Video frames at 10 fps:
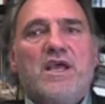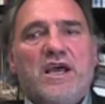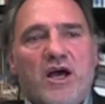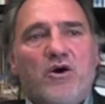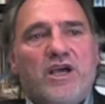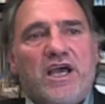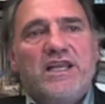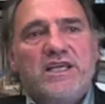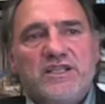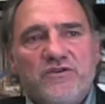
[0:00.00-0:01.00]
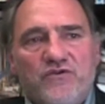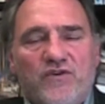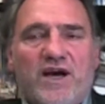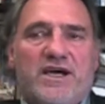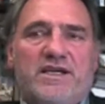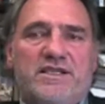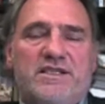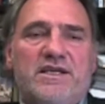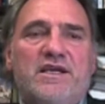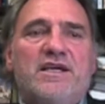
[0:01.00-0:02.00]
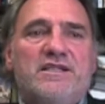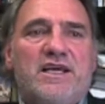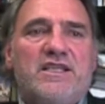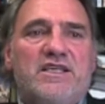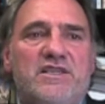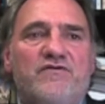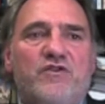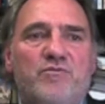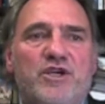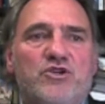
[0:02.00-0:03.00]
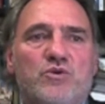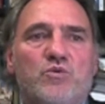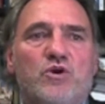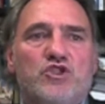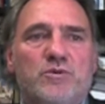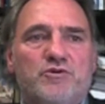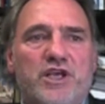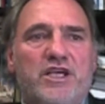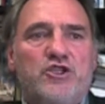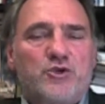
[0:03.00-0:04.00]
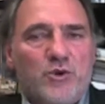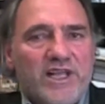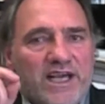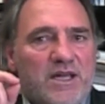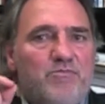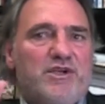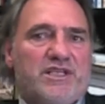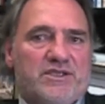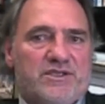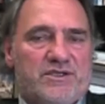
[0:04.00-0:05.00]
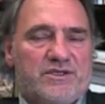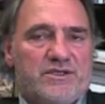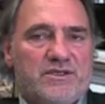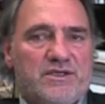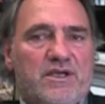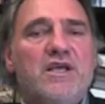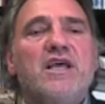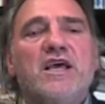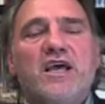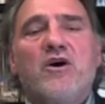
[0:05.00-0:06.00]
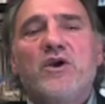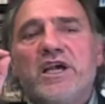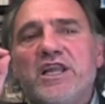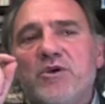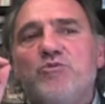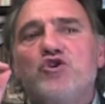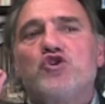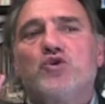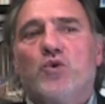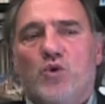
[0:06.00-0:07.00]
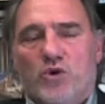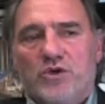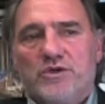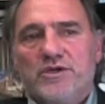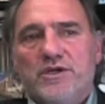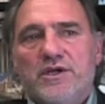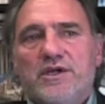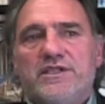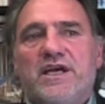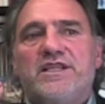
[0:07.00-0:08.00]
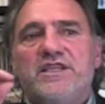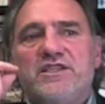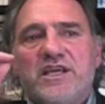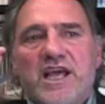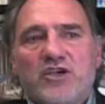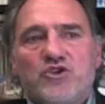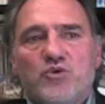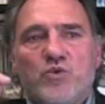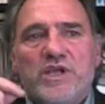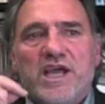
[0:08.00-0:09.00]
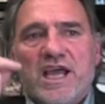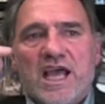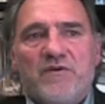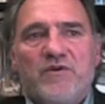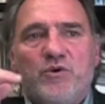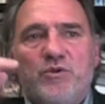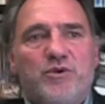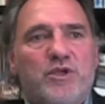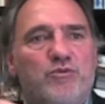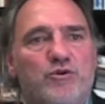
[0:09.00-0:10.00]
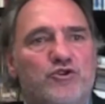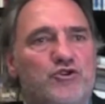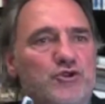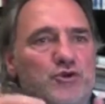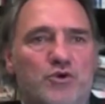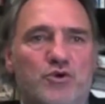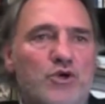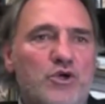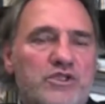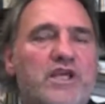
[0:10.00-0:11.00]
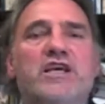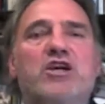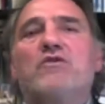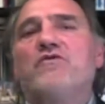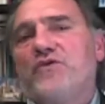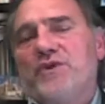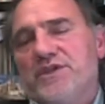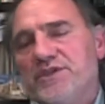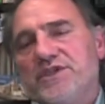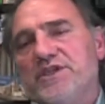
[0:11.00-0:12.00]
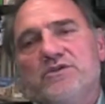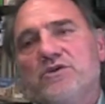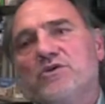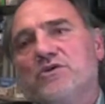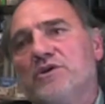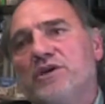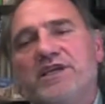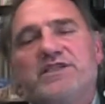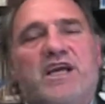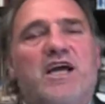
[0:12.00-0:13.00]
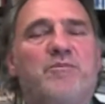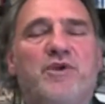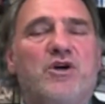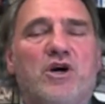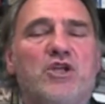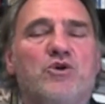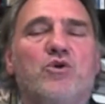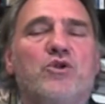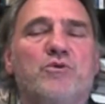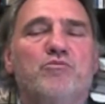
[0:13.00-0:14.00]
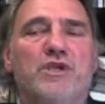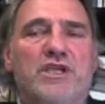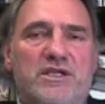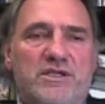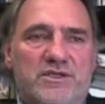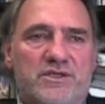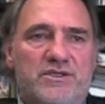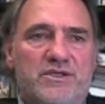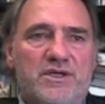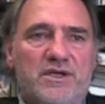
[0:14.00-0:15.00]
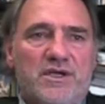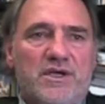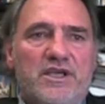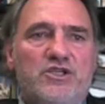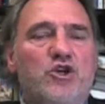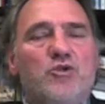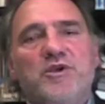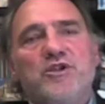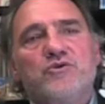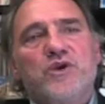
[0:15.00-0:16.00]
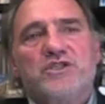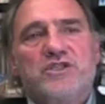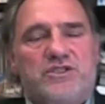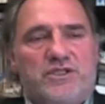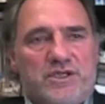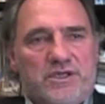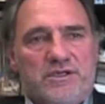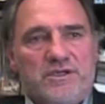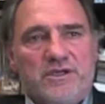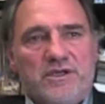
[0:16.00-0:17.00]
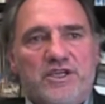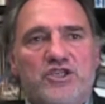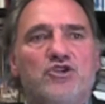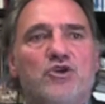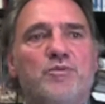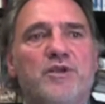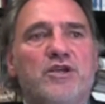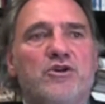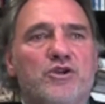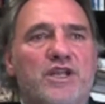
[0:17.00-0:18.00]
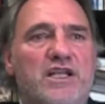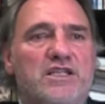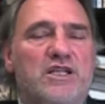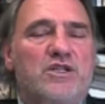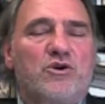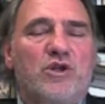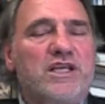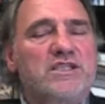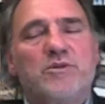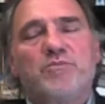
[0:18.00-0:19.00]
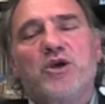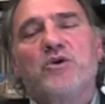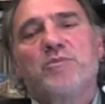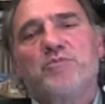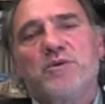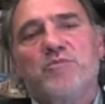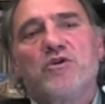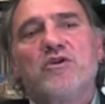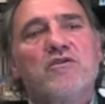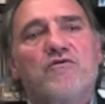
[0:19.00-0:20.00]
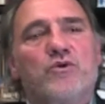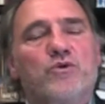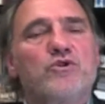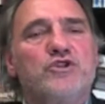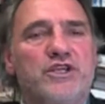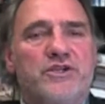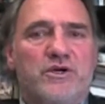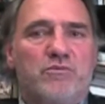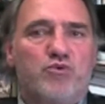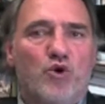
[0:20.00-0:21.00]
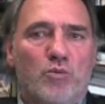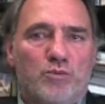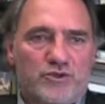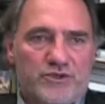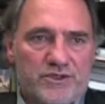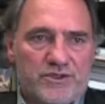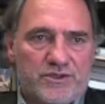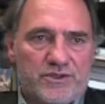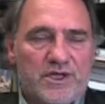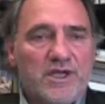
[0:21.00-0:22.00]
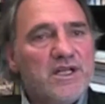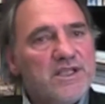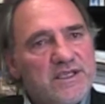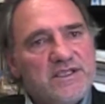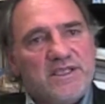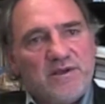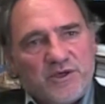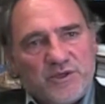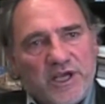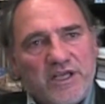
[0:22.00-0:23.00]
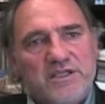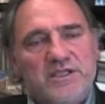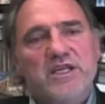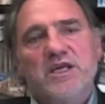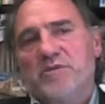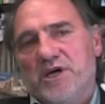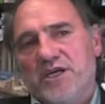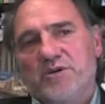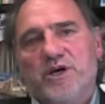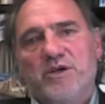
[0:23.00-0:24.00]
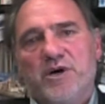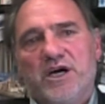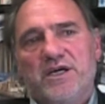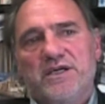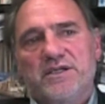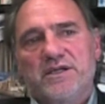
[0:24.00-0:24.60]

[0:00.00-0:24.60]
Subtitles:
How can I define that this information was obtained through legal means? How can I be sure that the interaction we are having with people through teleconferencing or Skype and other means is not being registered, is not being collected by other people for ulterior purposes? This is a great dilemma in my mind.